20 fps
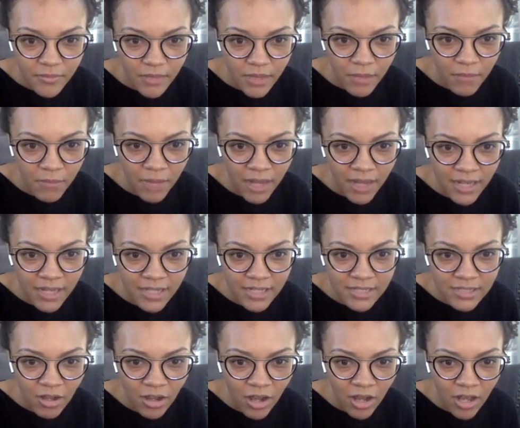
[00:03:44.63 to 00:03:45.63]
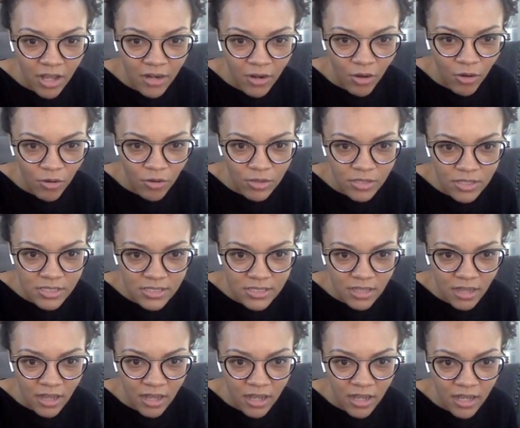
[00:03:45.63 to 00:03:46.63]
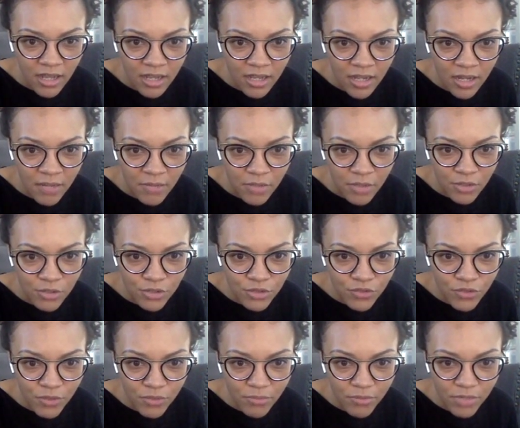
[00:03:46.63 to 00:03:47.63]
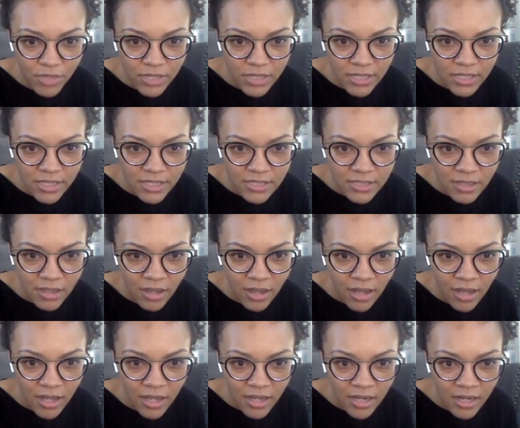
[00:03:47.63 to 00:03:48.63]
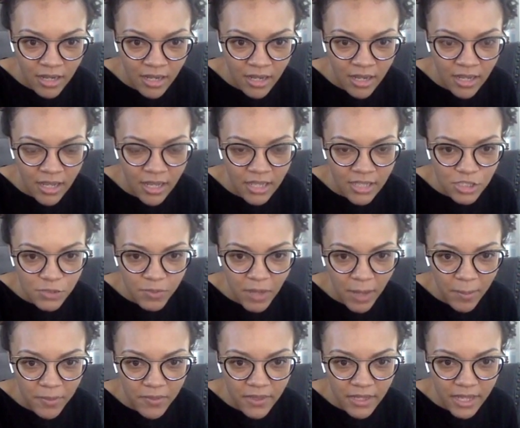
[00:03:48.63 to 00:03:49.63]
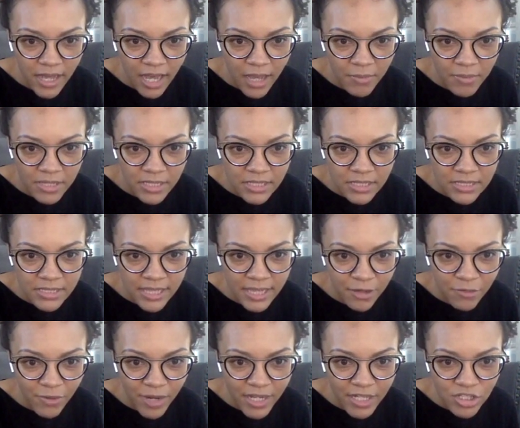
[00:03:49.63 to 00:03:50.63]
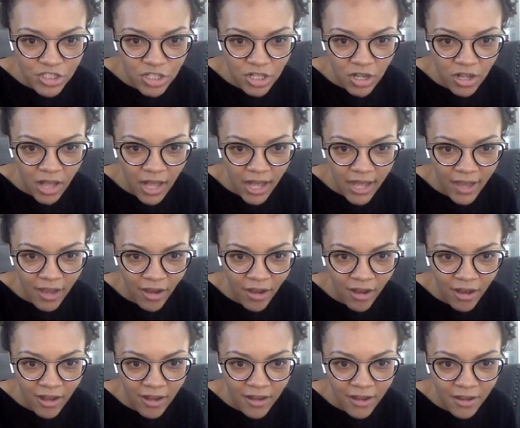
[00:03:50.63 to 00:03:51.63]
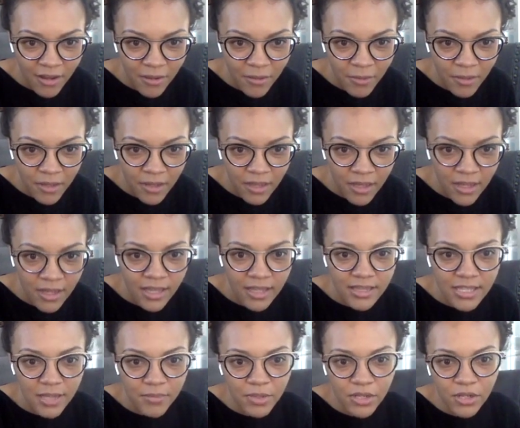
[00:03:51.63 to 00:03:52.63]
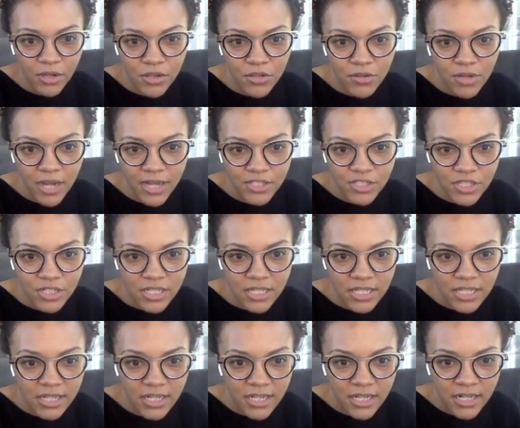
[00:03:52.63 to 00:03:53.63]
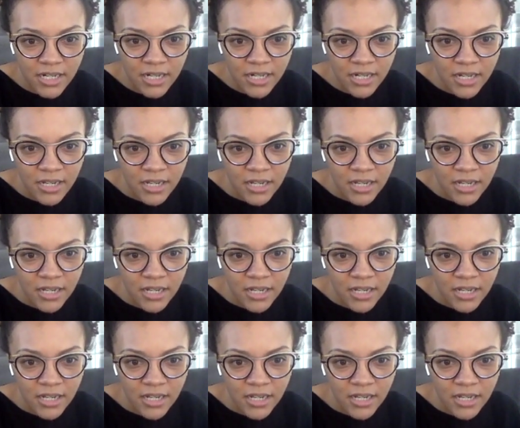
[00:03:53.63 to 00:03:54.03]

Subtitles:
Monica's on. Ola's on. Amuse from Brooklyn is on. Just pop in the comments. Hey, Rachel. Hi, Autumn. Let me know you guys are here.